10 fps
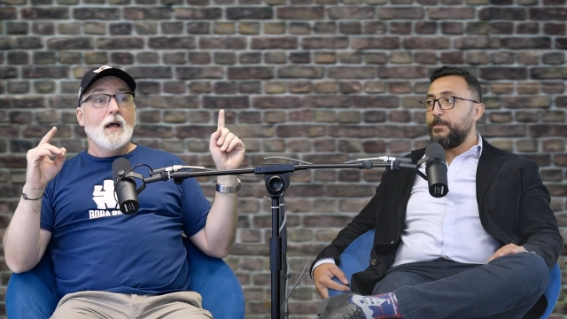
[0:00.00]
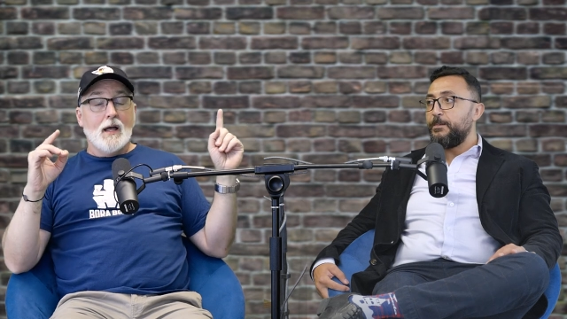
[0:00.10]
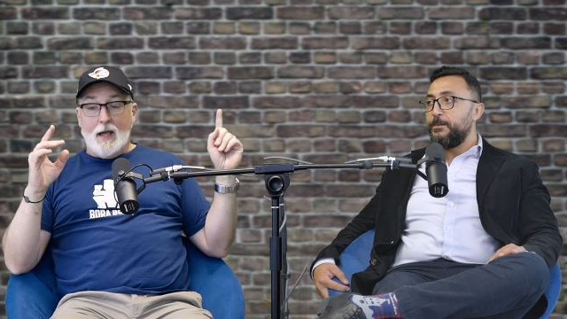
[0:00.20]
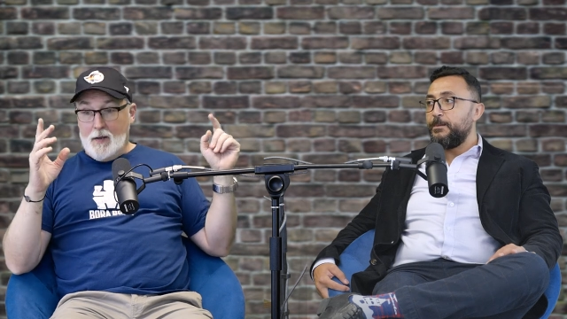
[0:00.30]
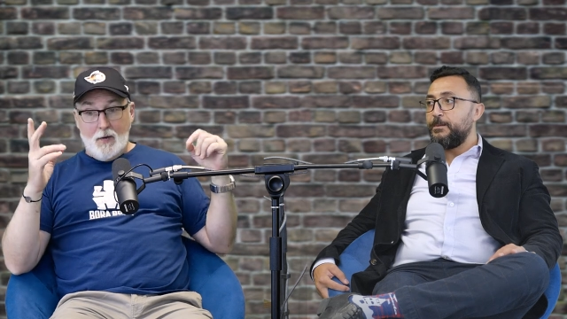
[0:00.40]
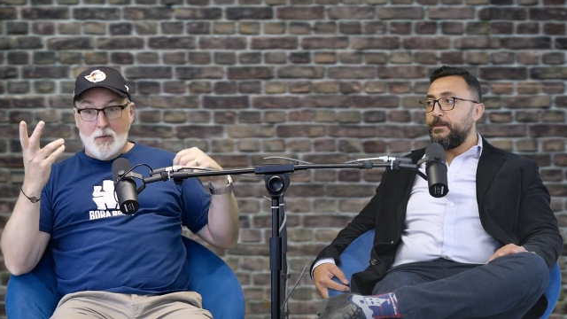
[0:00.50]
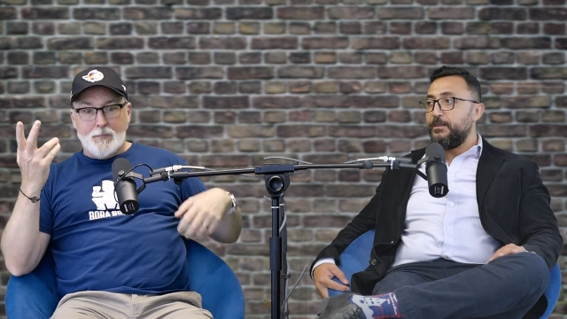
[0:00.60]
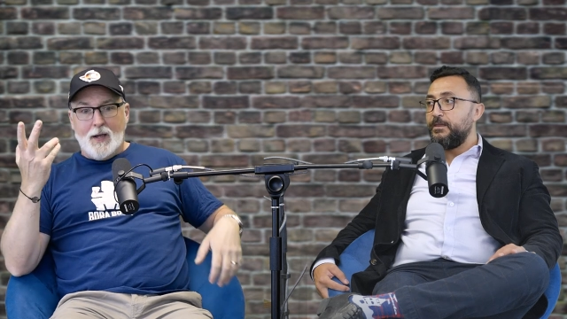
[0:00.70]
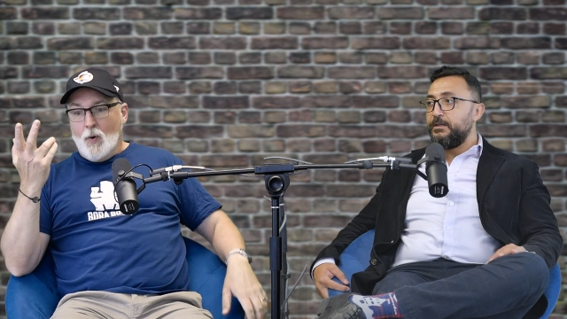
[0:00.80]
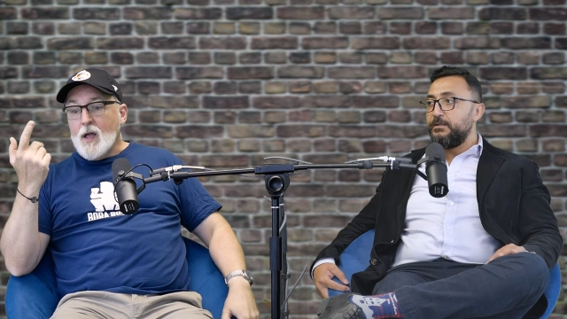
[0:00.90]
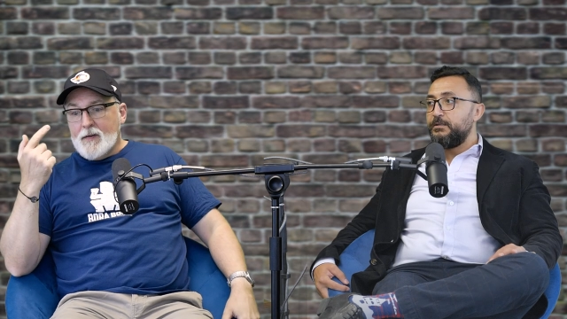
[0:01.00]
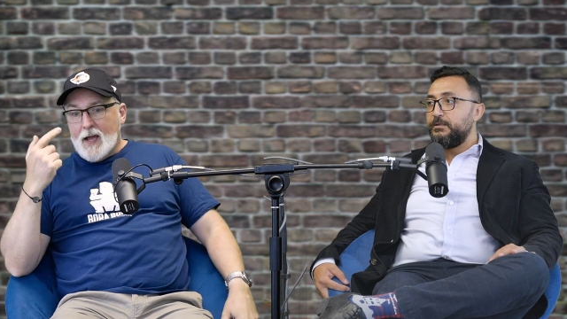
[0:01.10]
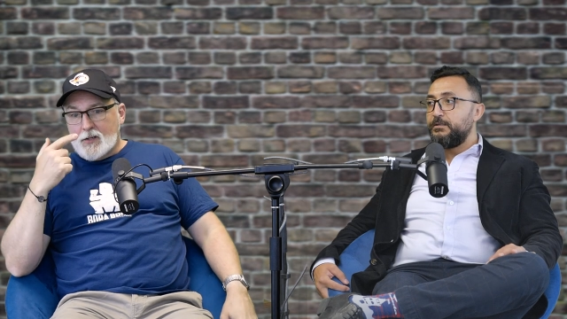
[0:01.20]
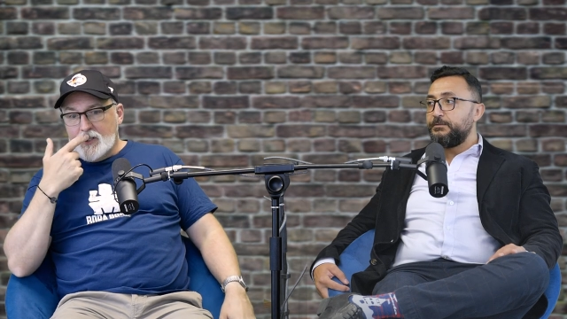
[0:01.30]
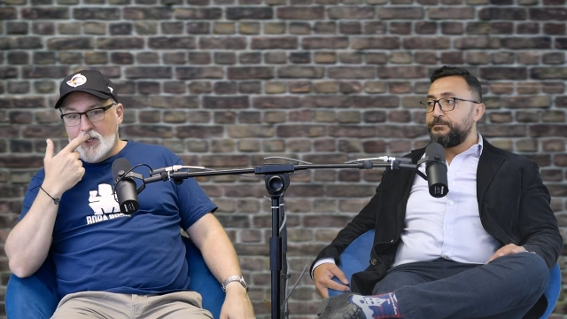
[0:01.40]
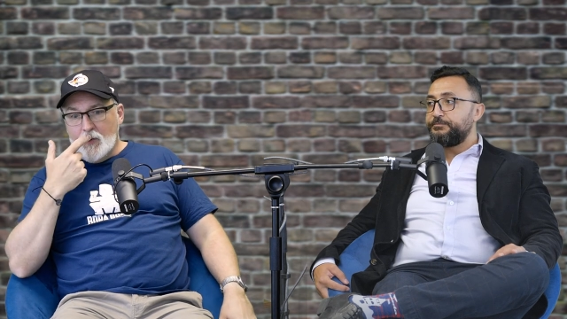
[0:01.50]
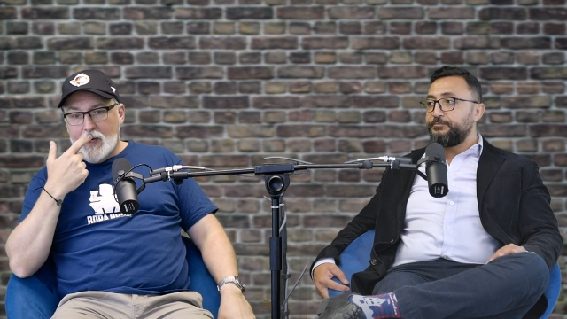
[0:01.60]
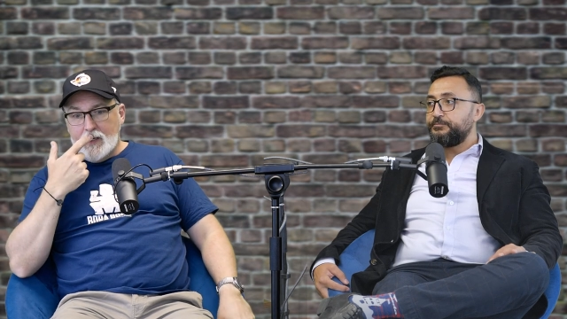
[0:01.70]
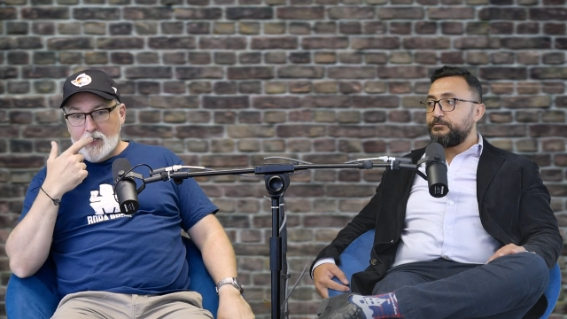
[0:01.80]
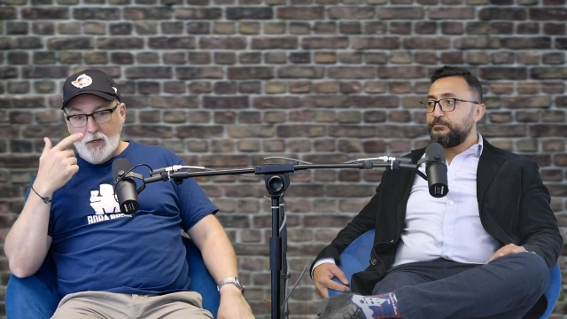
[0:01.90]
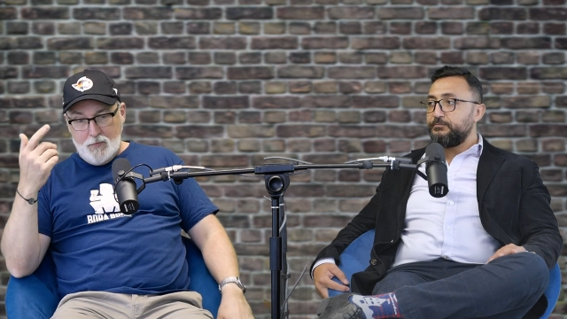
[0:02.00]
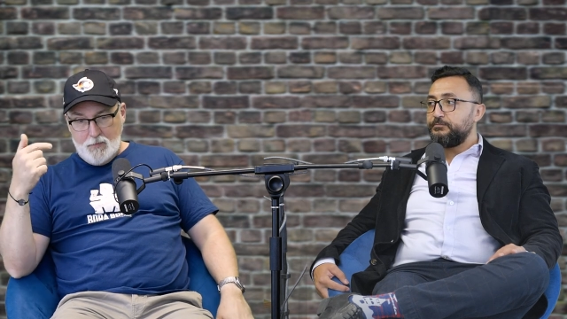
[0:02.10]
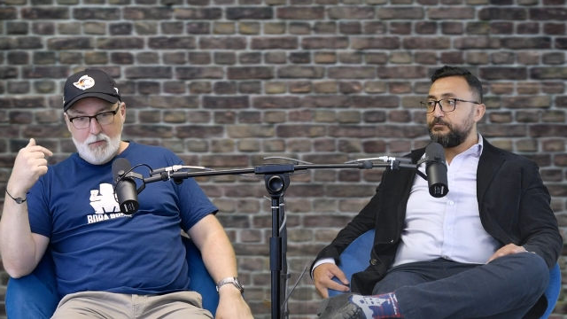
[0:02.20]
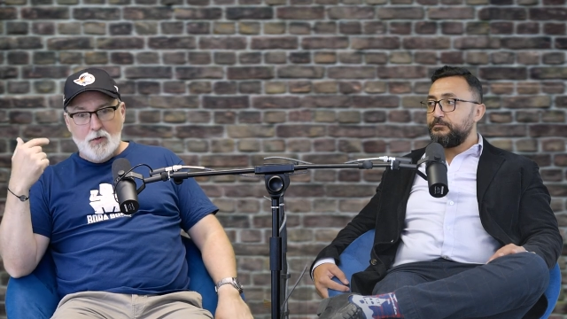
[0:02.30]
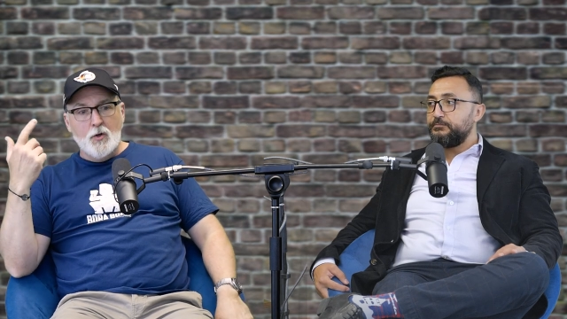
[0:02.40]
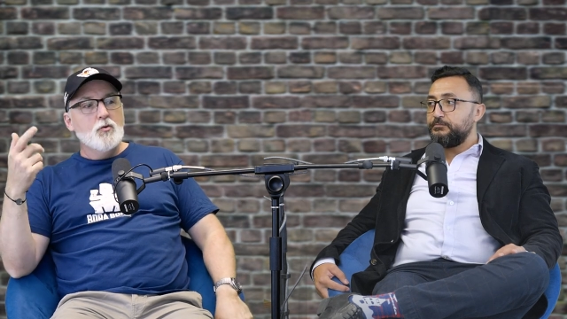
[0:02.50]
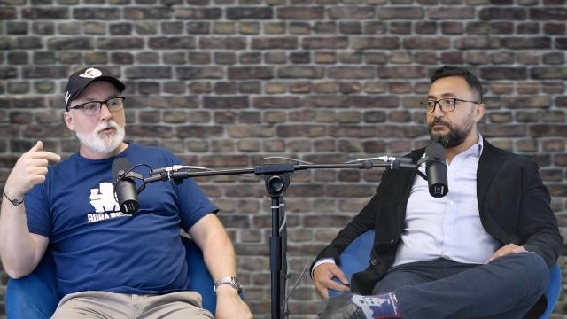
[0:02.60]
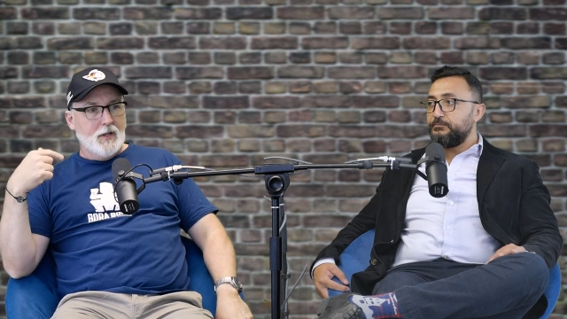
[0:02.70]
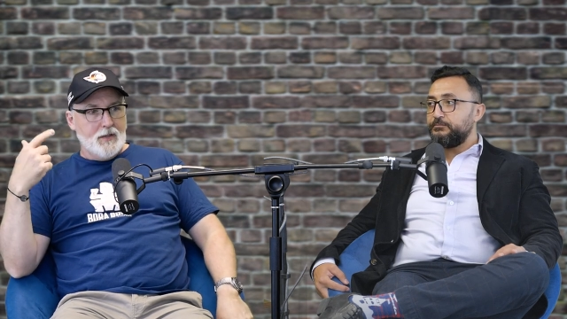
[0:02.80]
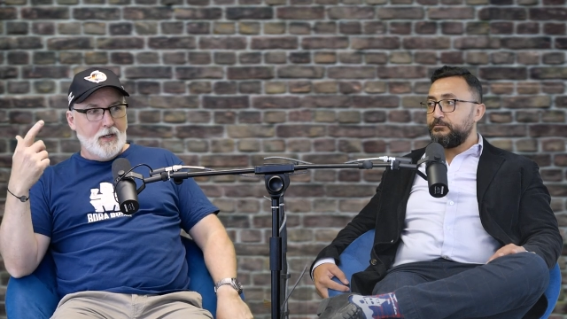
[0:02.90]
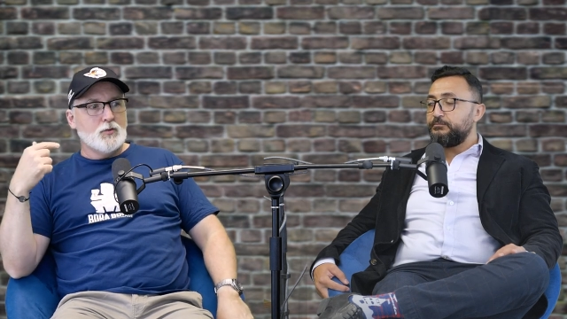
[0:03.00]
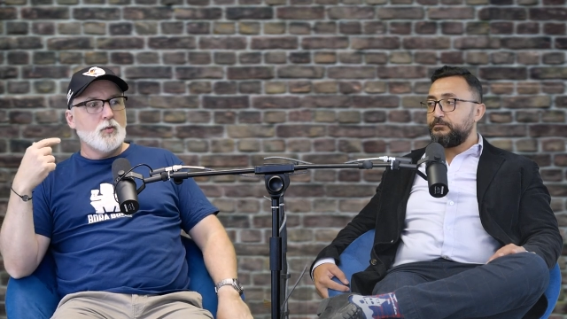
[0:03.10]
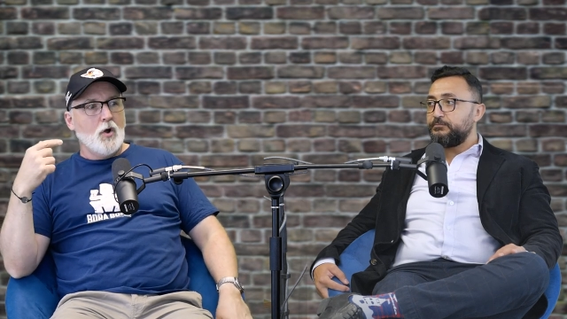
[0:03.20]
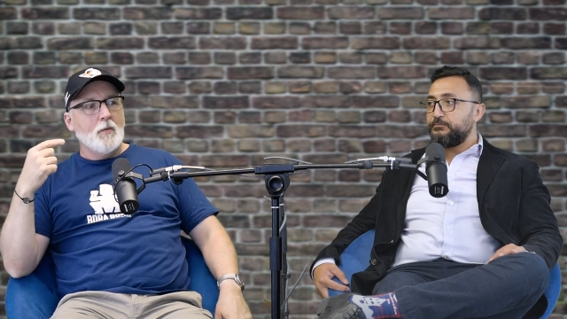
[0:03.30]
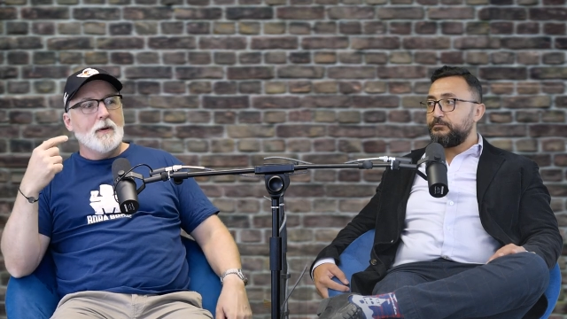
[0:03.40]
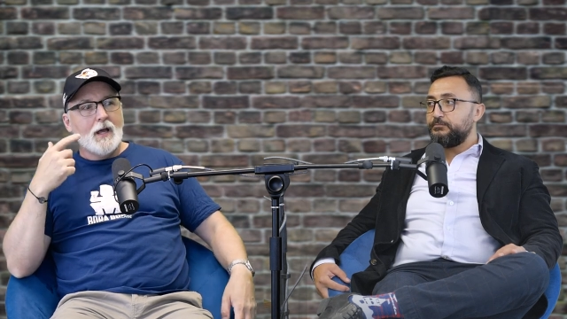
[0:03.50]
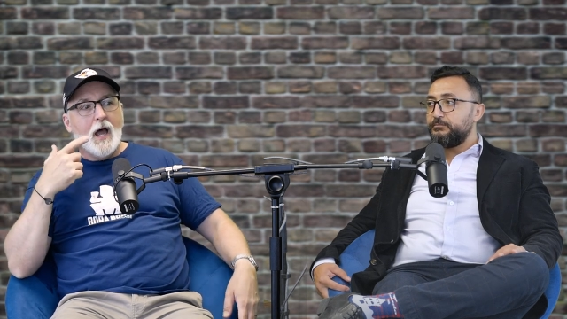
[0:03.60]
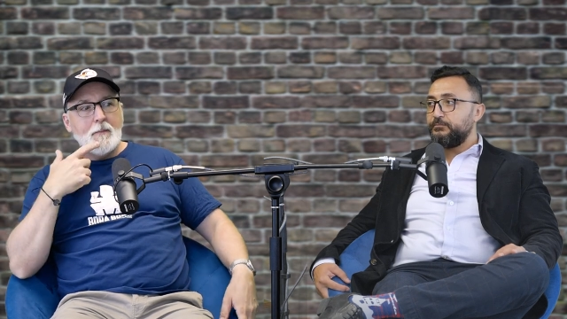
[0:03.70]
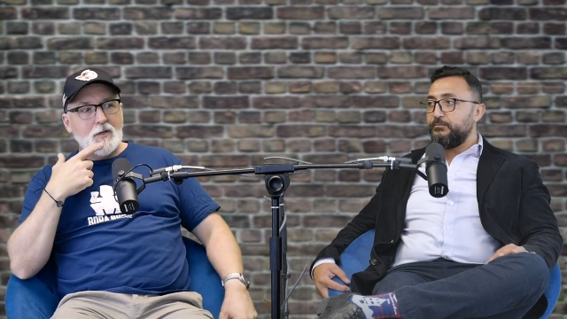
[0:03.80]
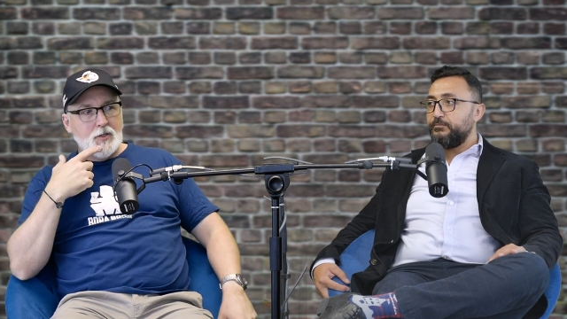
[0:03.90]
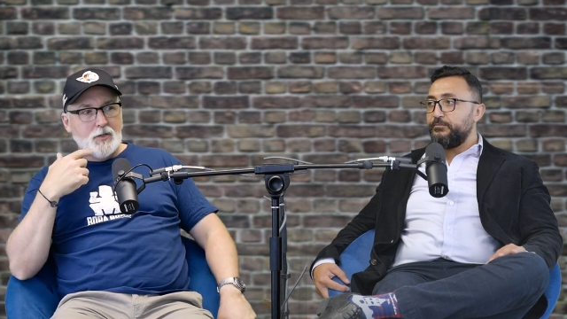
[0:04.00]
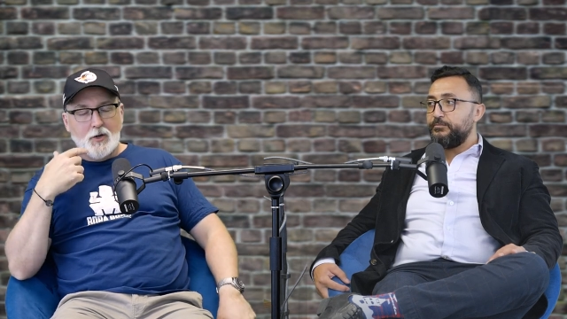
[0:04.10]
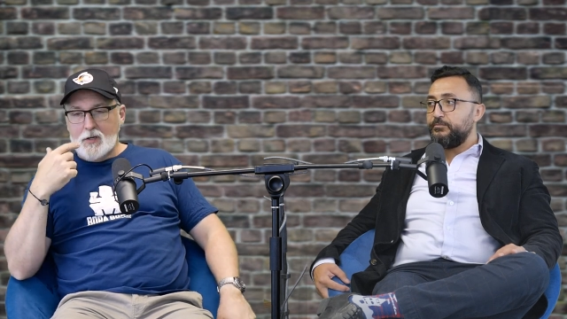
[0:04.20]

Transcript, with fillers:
Speaker 1: and it was my wife actually. She went. She knew that things were opening up, and she turned